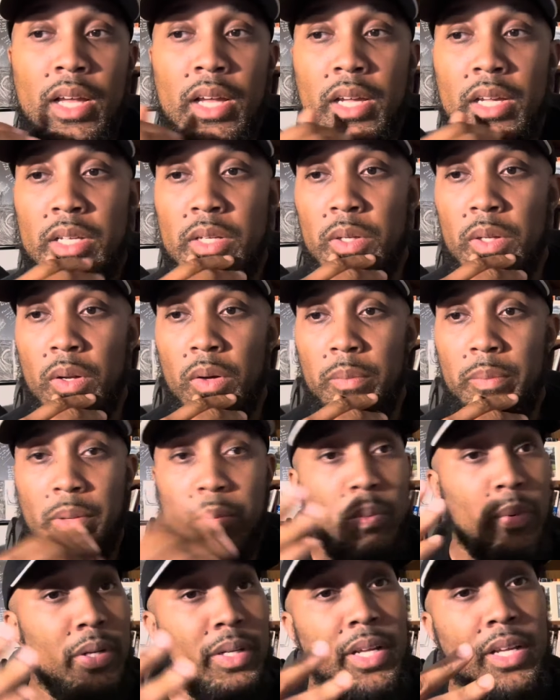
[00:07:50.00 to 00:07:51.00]
You know, but
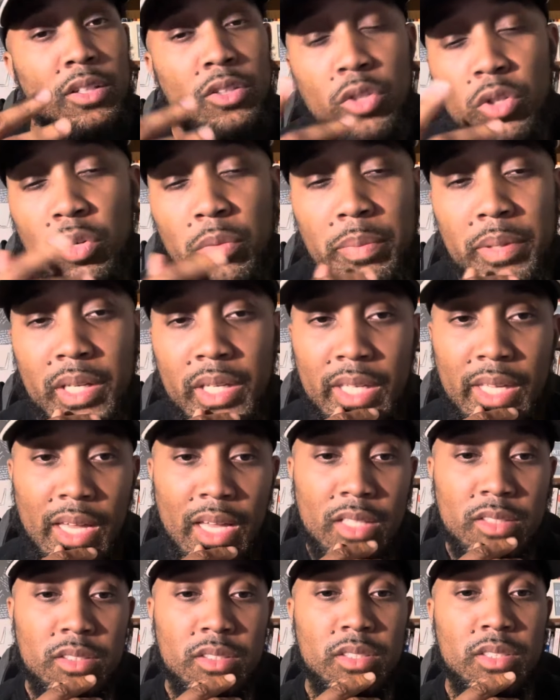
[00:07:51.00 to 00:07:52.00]
when they do beat
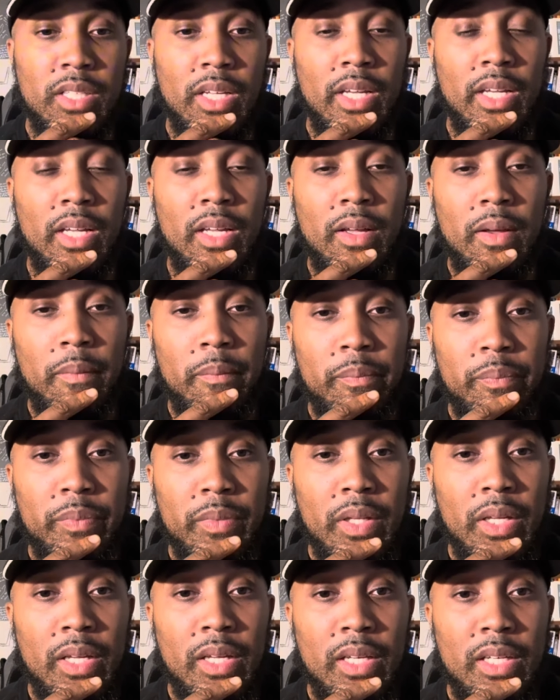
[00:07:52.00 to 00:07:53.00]
Kansas State,
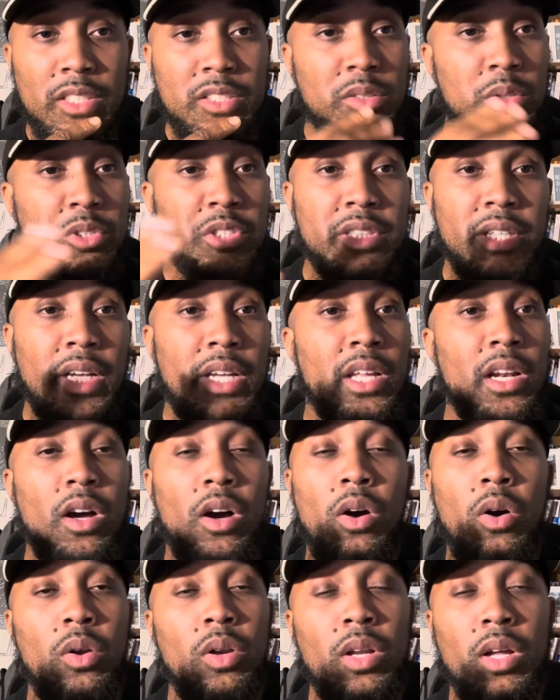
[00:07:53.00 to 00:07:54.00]
it's gonna shake it
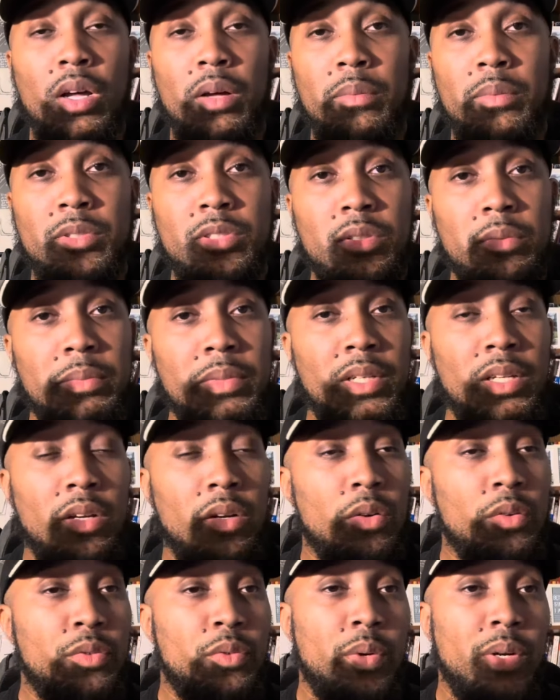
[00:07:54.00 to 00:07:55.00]
all up. It's gonna be an
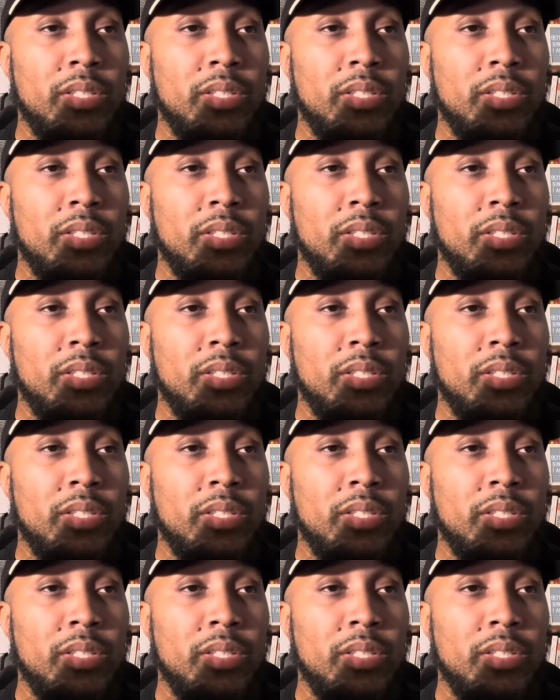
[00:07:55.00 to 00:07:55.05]
earthquake.